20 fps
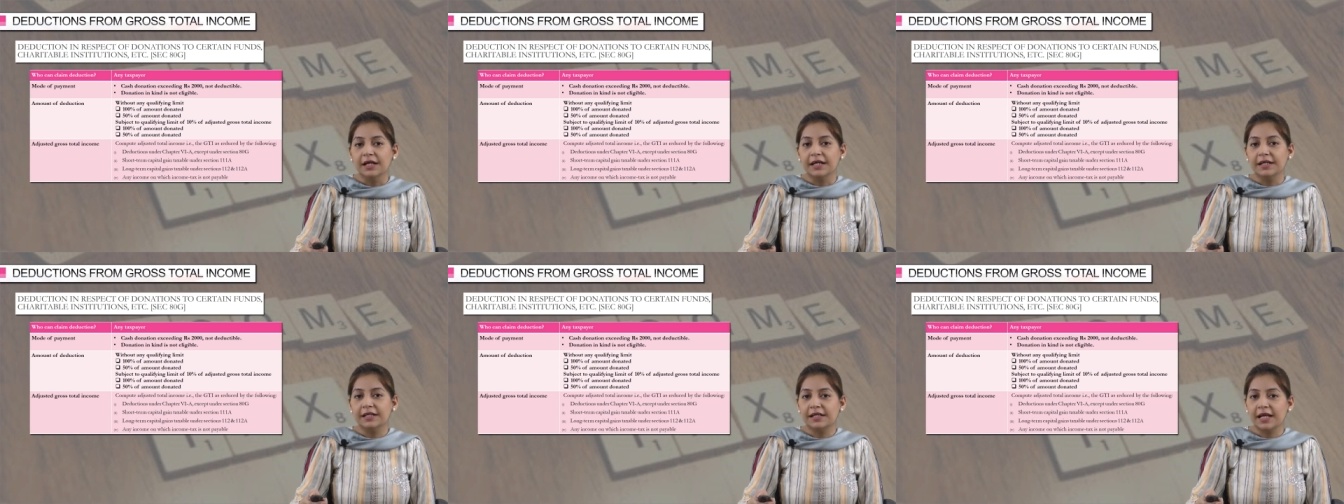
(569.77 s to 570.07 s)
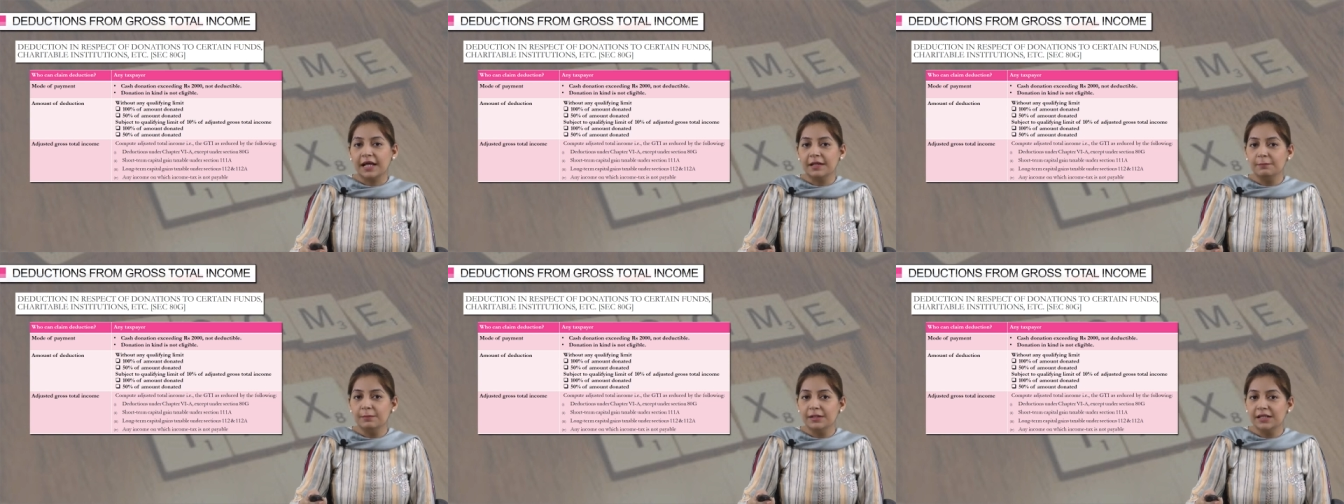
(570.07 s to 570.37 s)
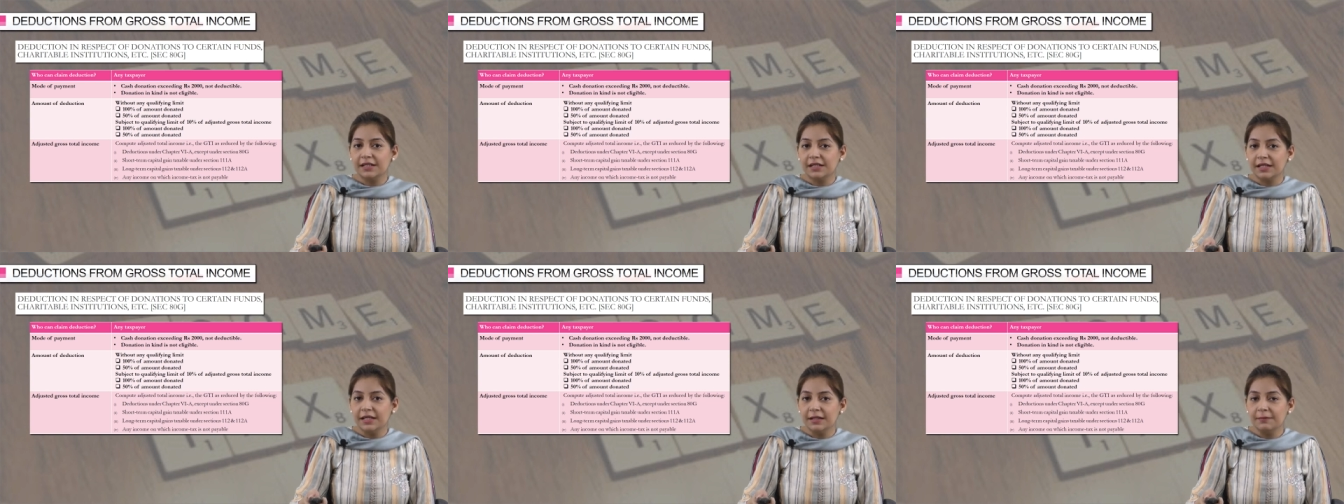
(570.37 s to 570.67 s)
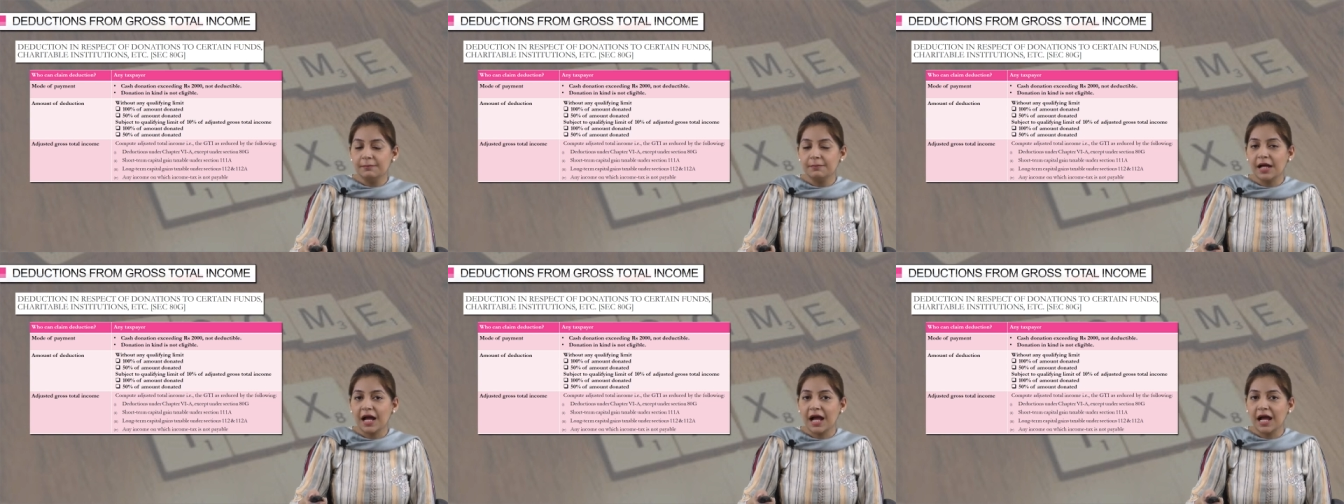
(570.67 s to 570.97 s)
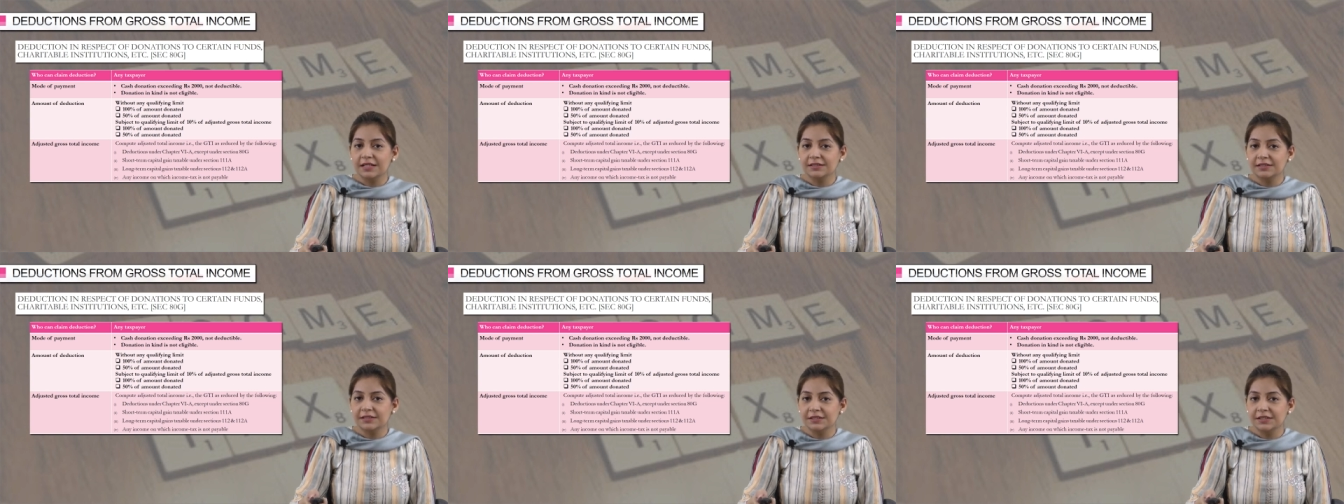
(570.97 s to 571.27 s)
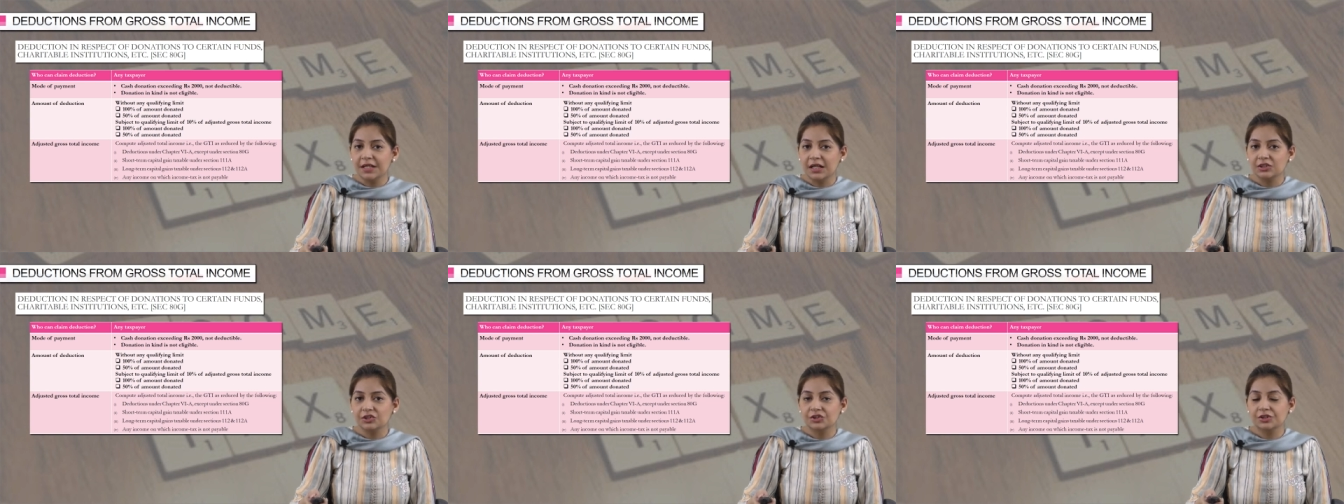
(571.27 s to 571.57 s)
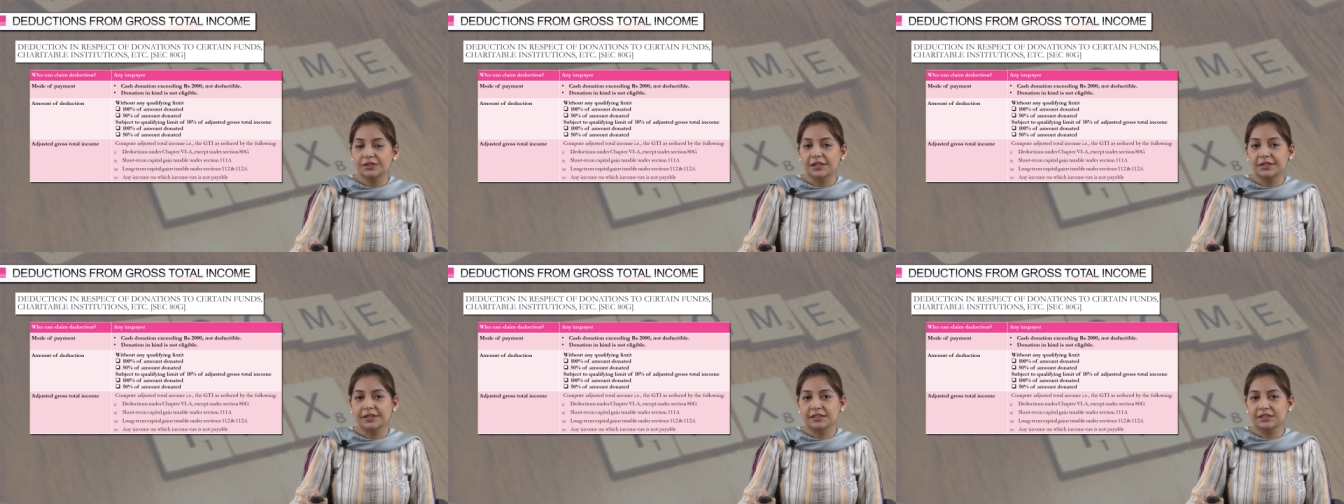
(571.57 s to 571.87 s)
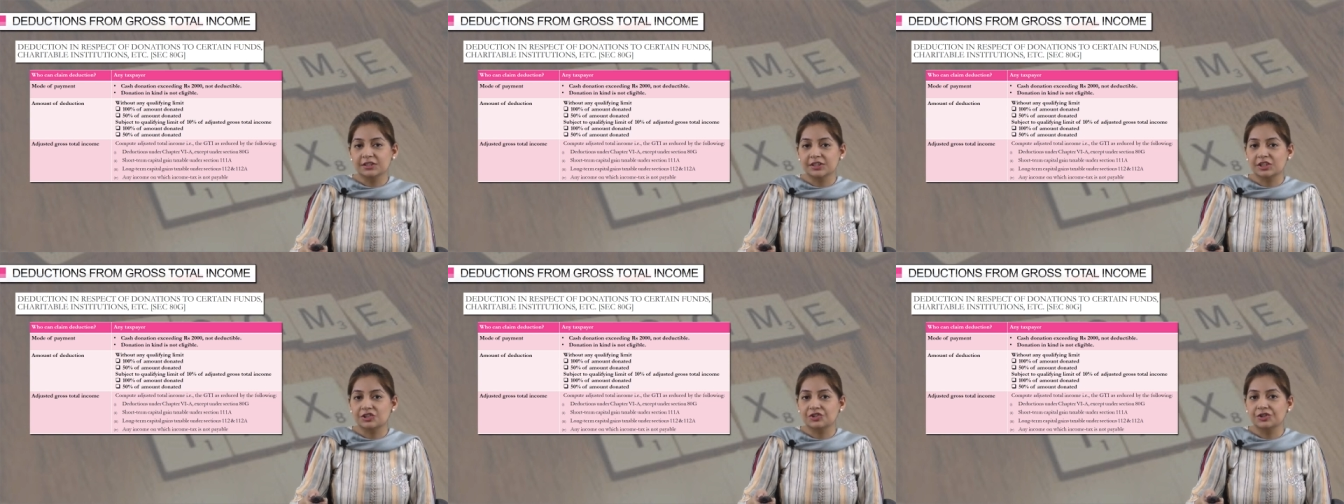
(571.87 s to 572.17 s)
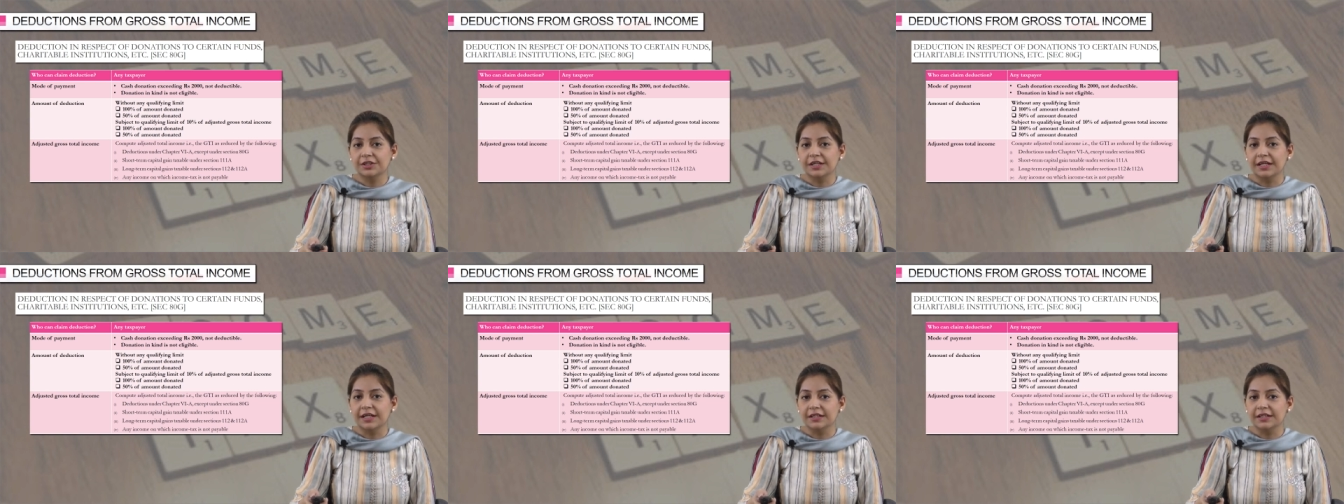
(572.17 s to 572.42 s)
it can be claimed as deduction under section